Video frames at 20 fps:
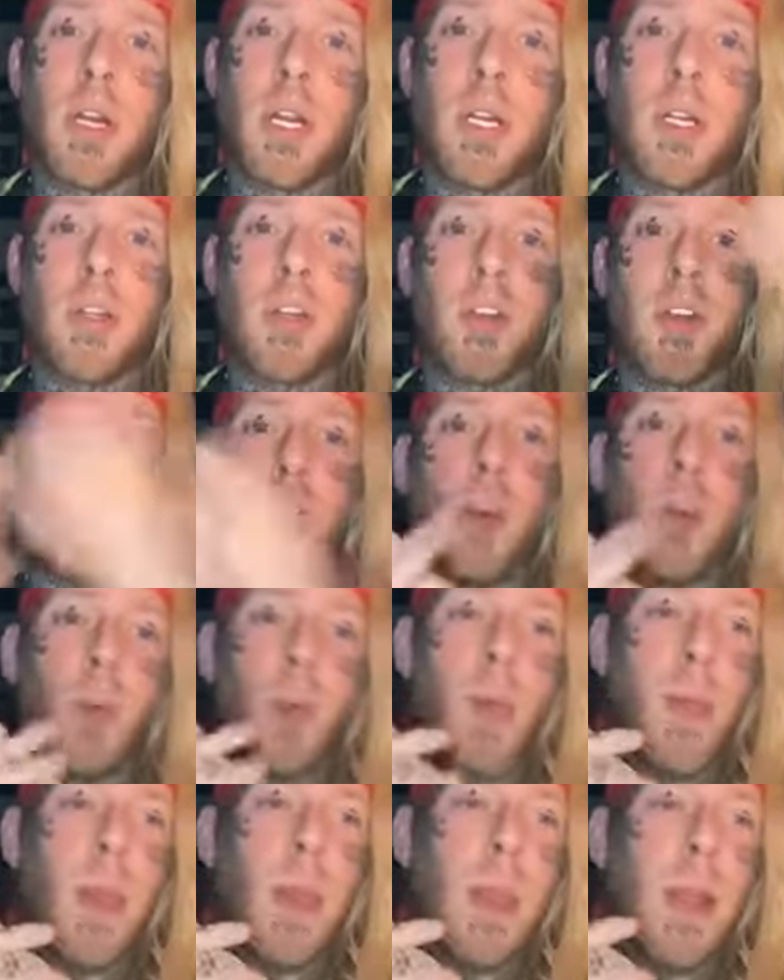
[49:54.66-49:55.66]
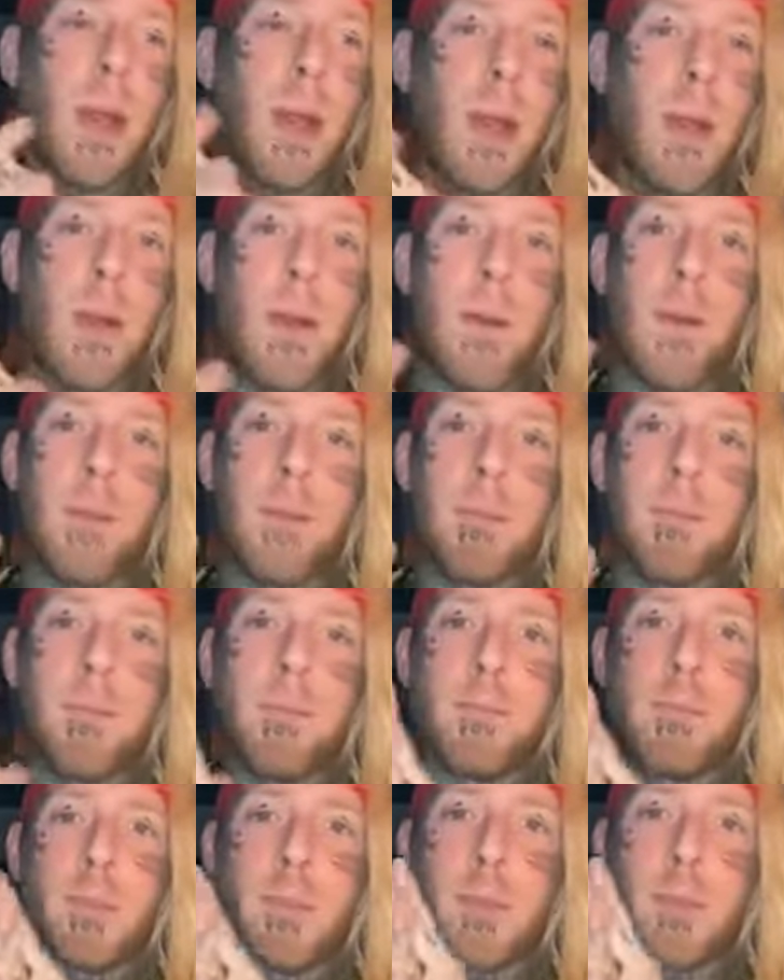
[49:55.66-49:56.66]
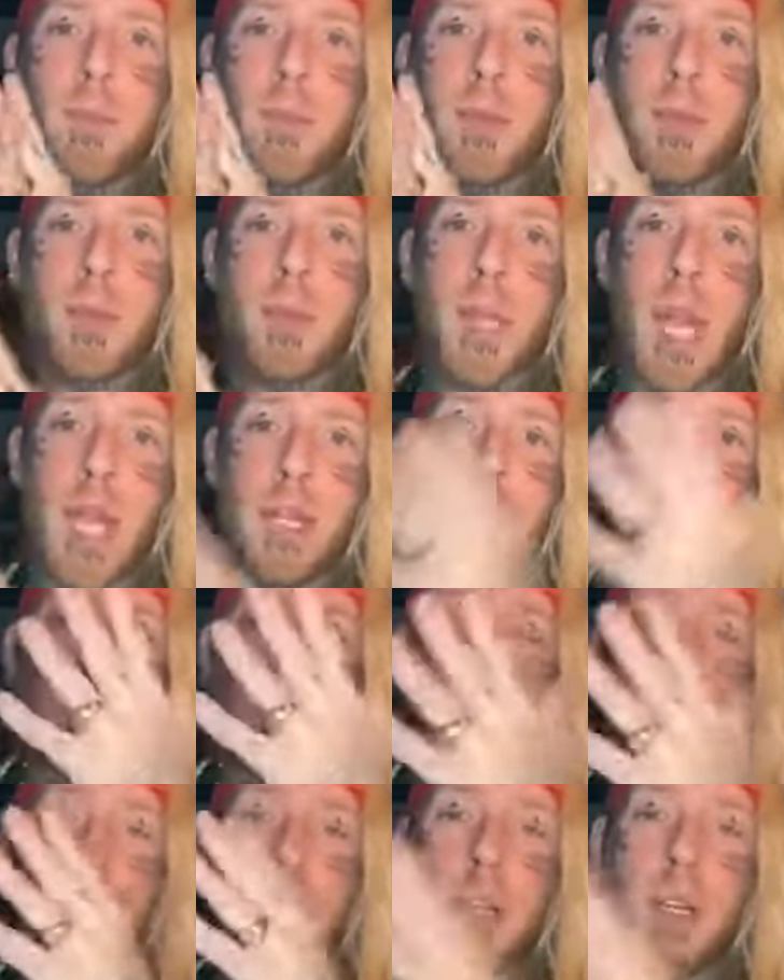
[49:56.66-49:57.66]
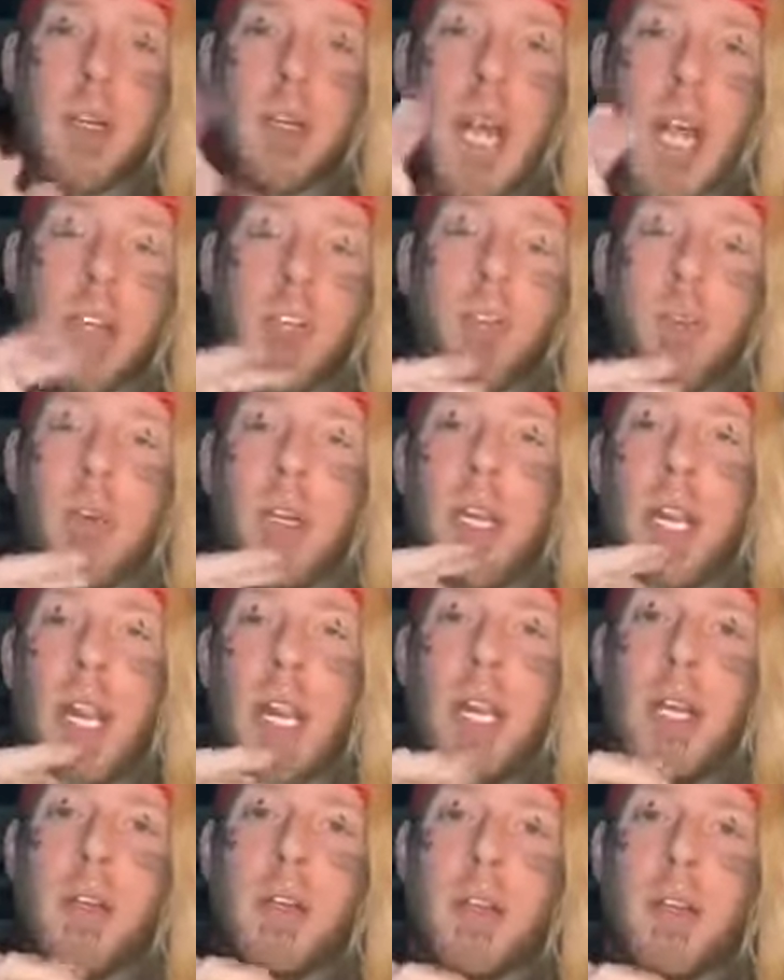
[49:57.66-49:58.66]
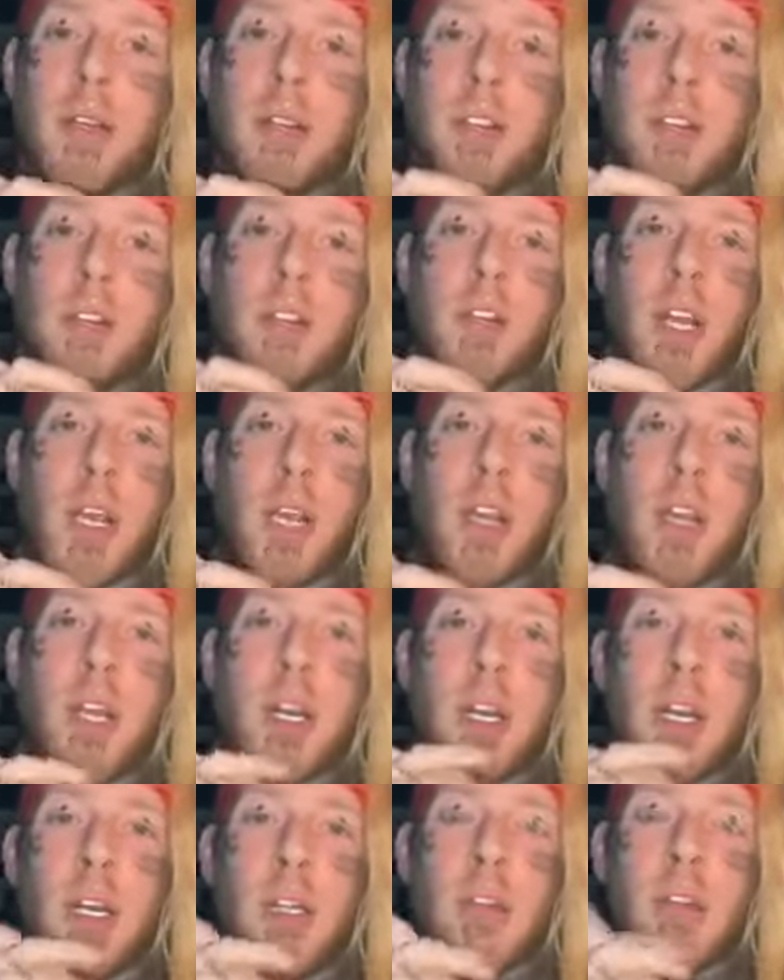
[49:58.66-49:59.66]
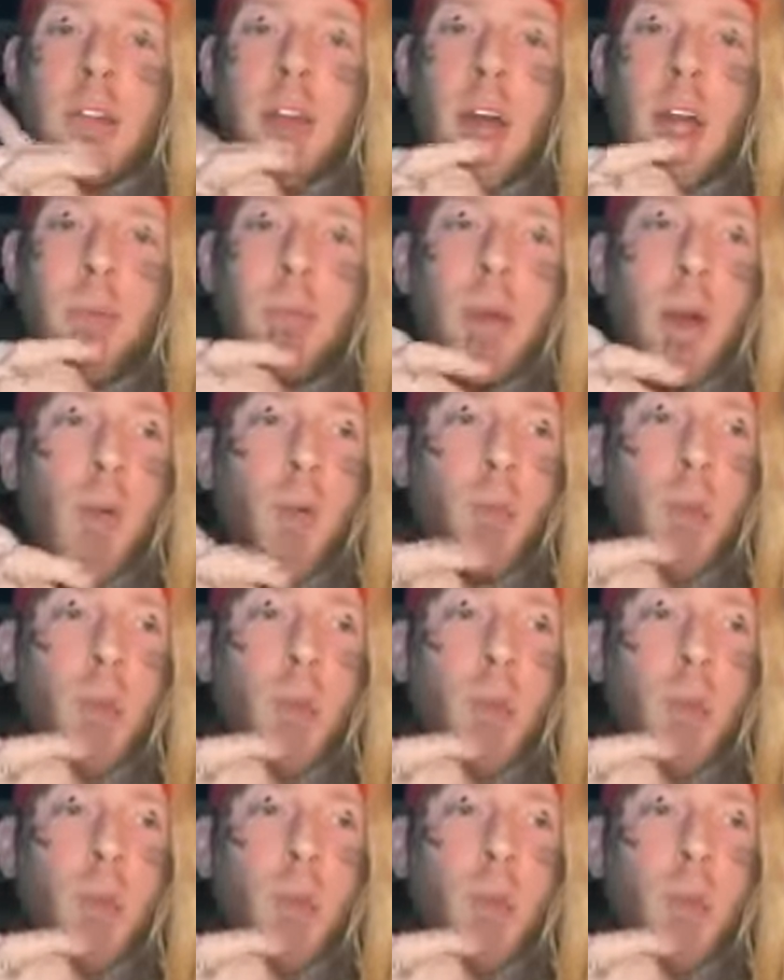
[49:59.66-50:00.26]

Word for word: So, um, that's really that's really it. It's just like it's not about